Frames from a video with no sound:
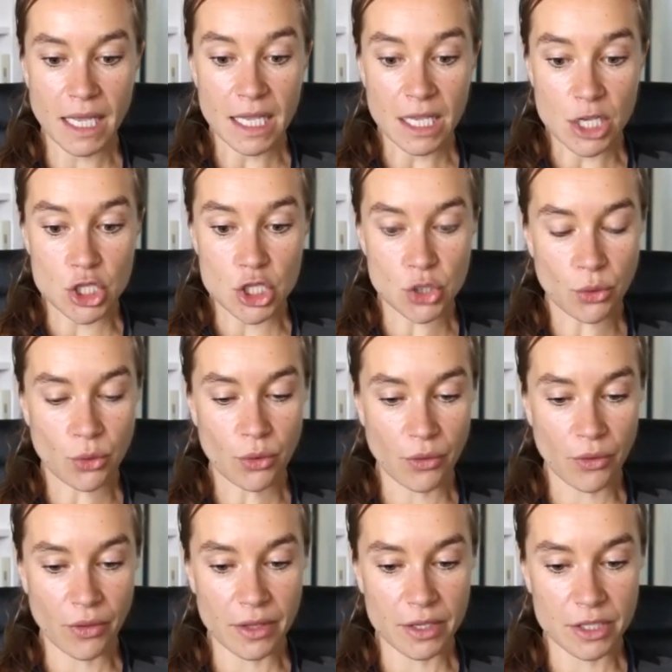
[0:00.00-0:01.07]
So
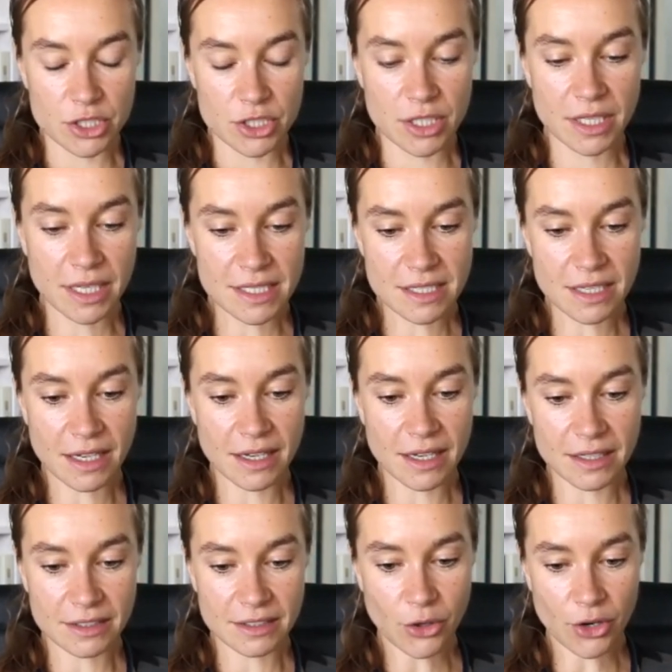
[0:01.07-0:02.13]
this
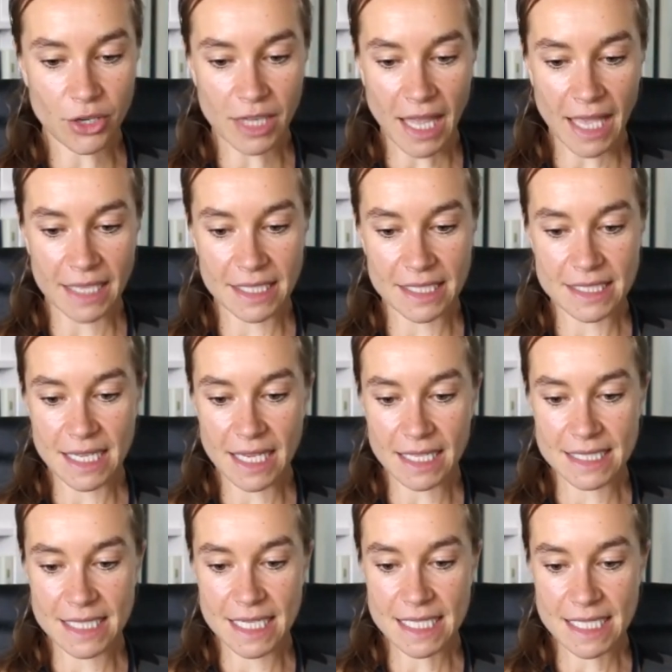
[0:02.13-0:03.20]
girl had a
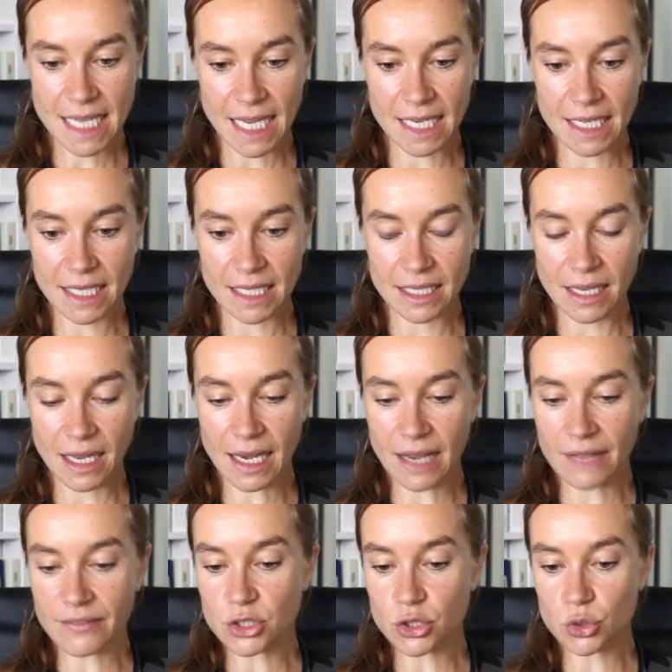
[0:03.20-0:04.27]
T10
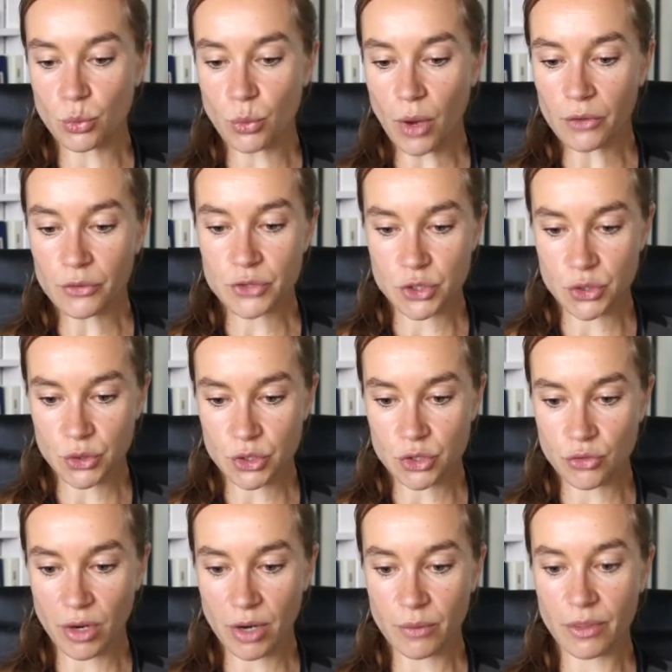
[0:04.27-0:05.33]
11 12
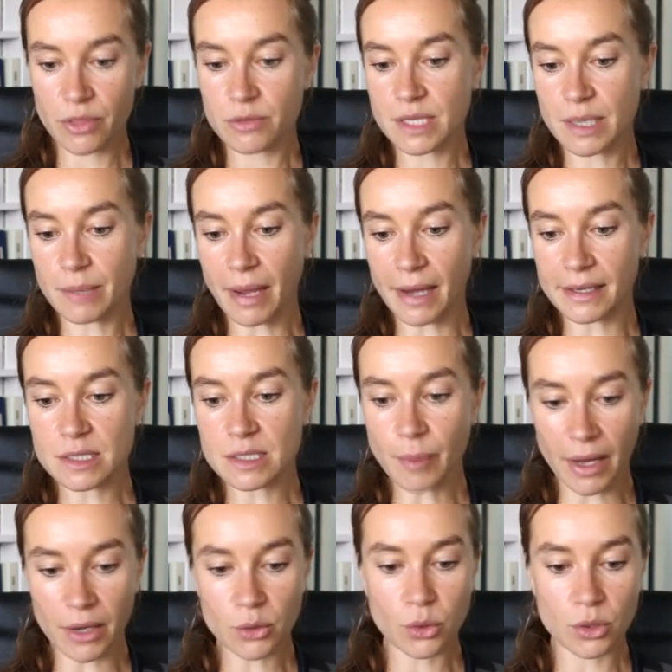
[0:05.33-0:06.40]
surgery with some minor
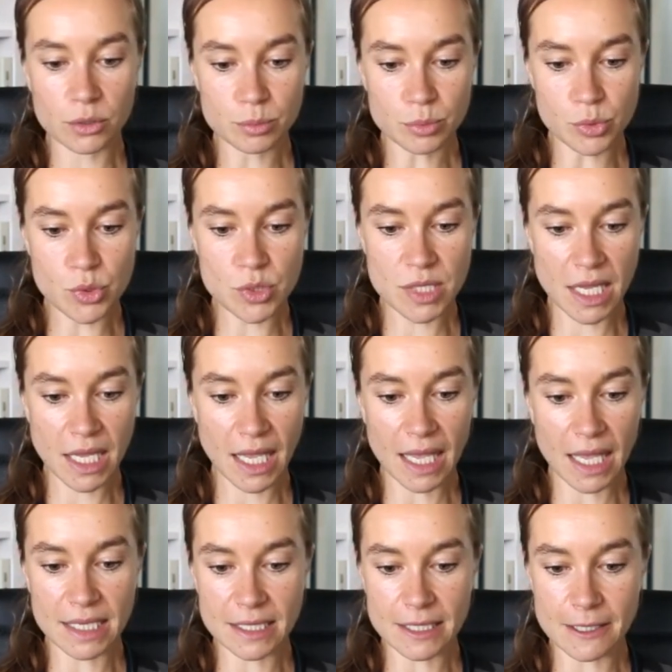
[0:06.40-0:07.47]
spinal cord bruising
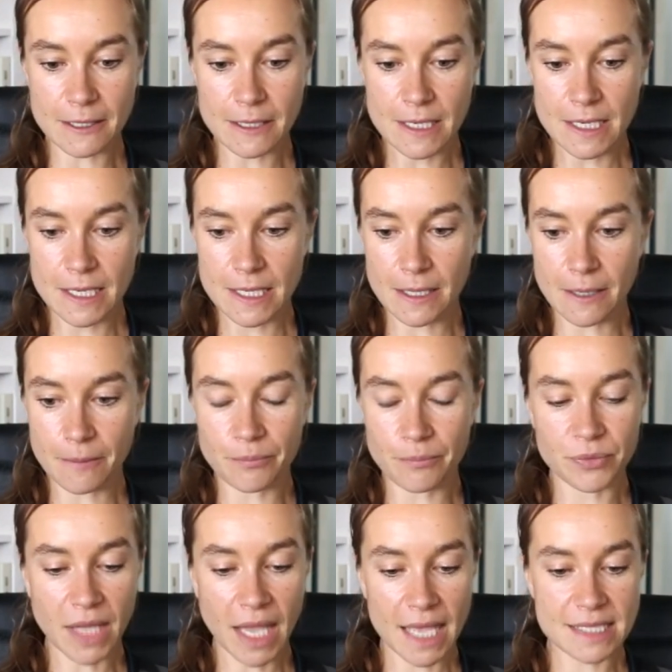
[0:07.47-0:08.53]
and
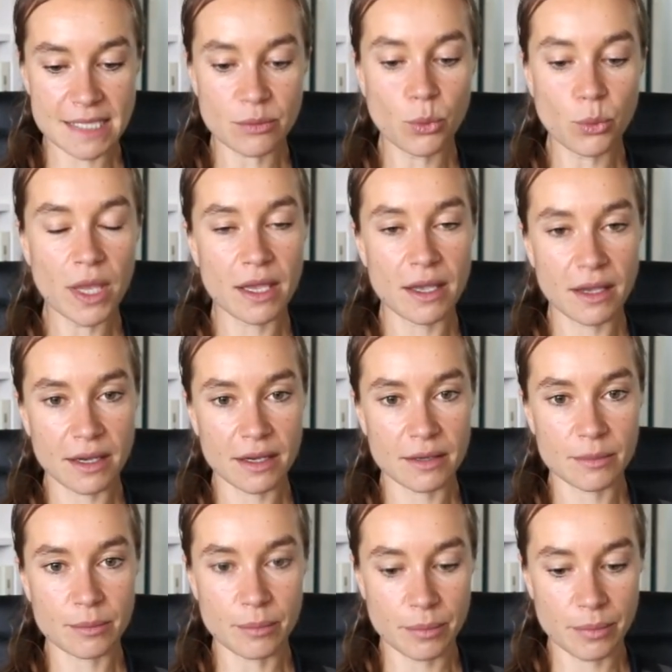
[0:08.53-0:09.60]
has a weak
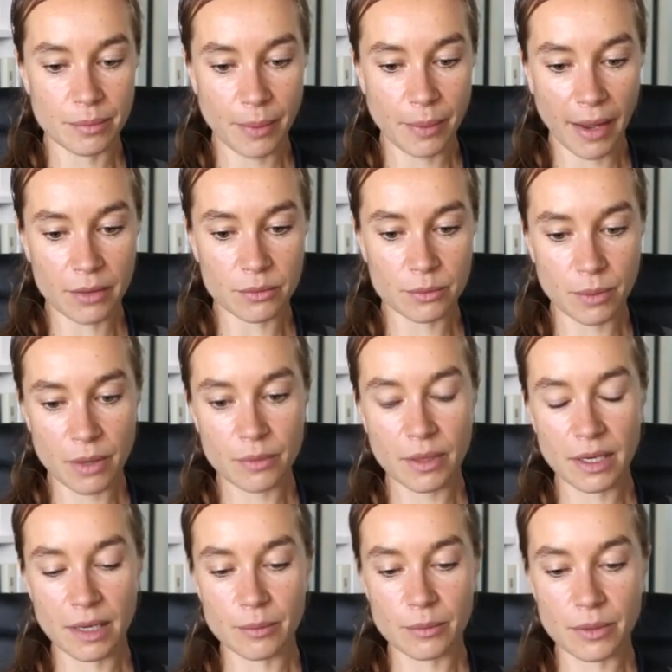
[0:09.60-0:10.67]
pelvic
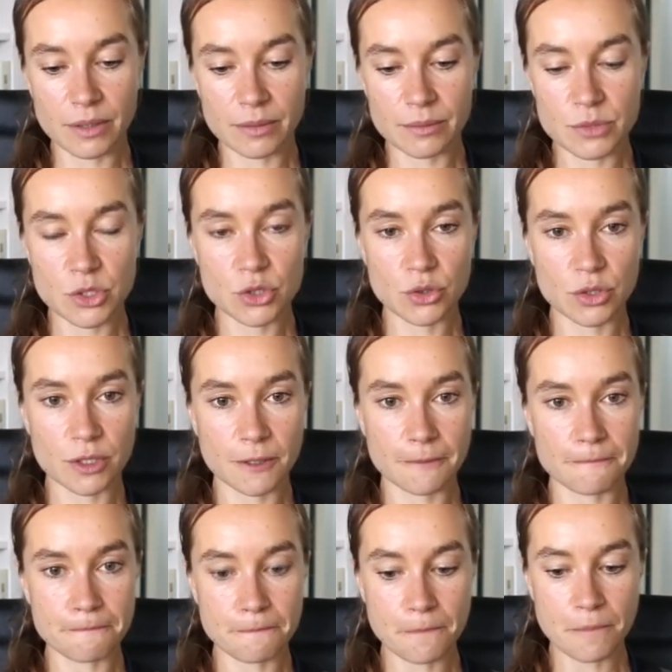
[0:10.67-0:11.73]
limb
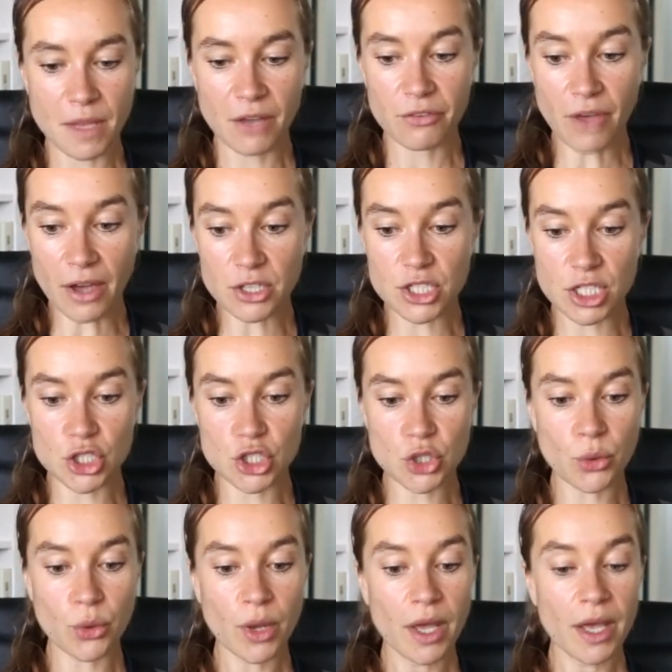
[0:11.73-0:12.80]
function.
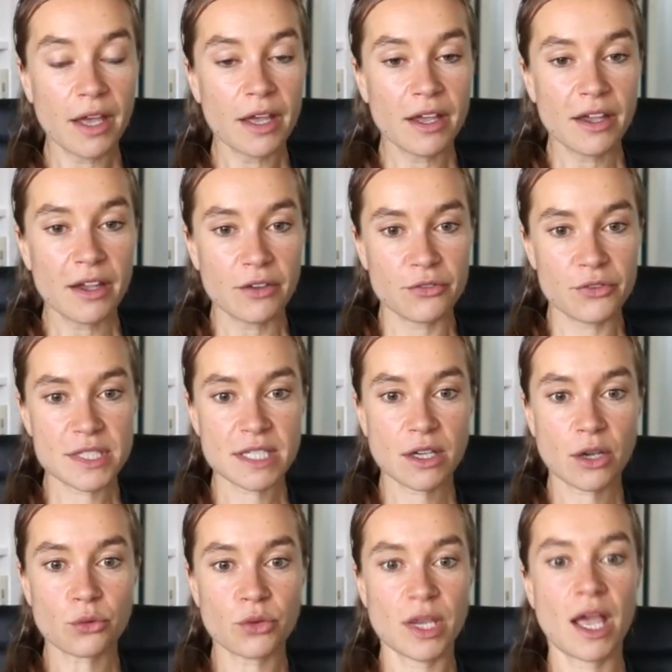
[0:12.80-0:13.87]
So physical
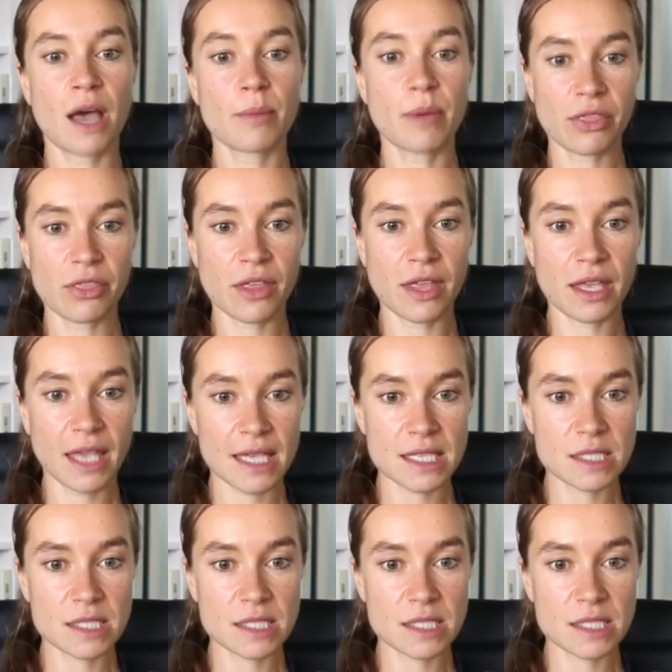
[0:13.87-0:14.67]
rehab, I think, has